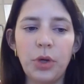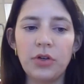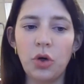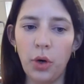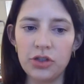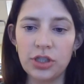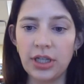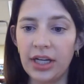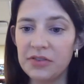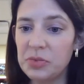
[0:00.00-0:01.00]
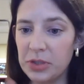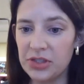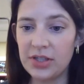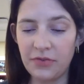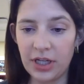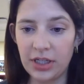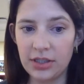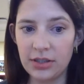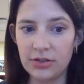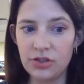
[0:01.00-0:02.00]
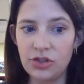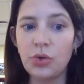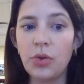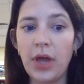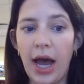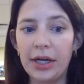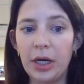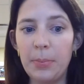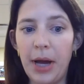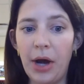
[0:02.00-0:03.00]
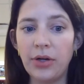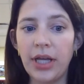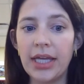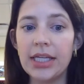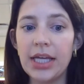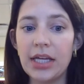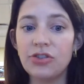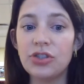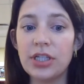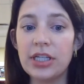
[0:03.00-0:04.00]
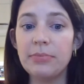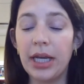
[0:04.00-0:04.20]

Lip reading: we have a question kind of specific to that about ADHD